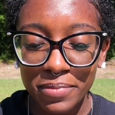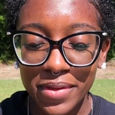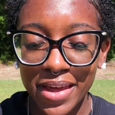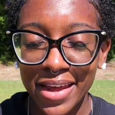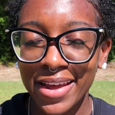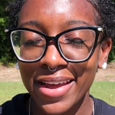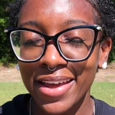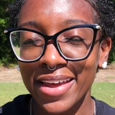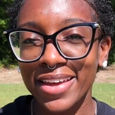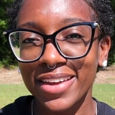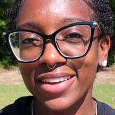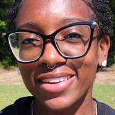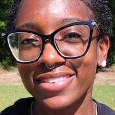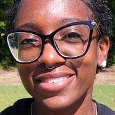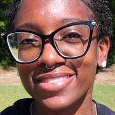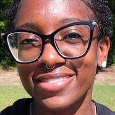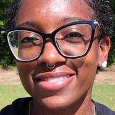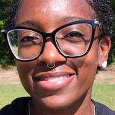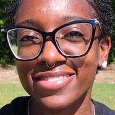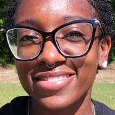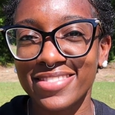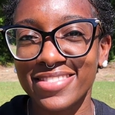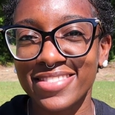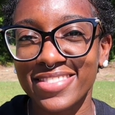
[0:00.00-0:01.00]
And
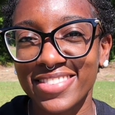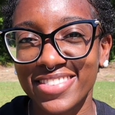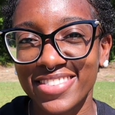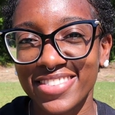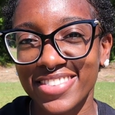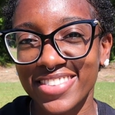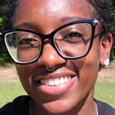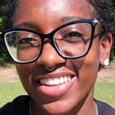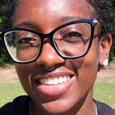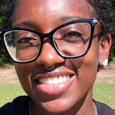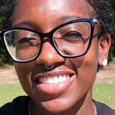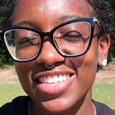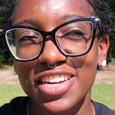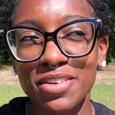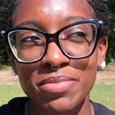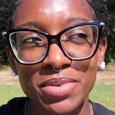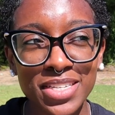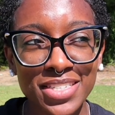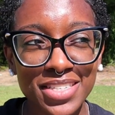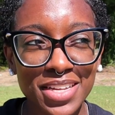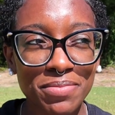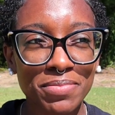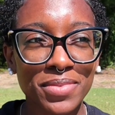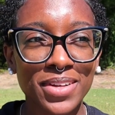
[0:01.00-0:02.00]
that's going to
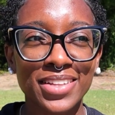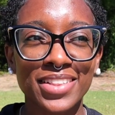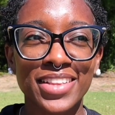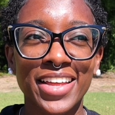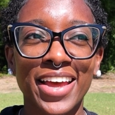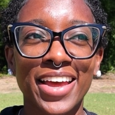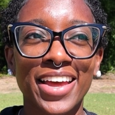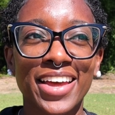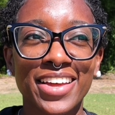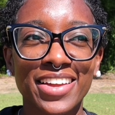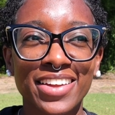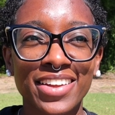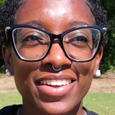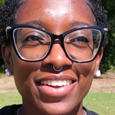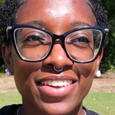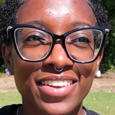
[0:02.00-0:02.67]
be something that